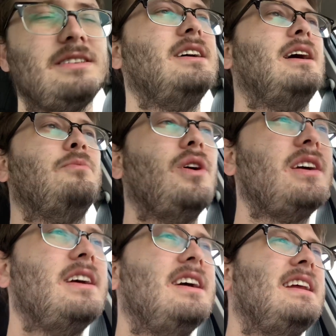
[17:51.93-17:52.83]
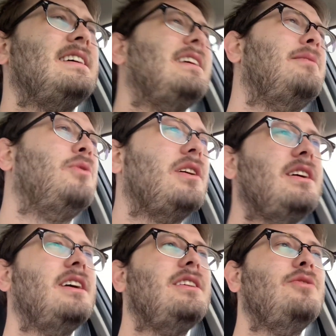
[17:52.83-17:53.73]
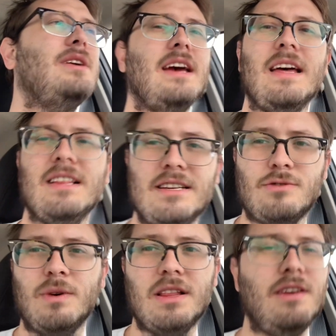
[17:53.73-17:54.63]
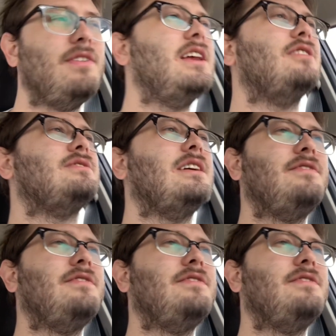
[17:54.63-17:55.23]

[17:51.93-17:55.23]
I'm working on it. I'm working on doing at least weekly videos,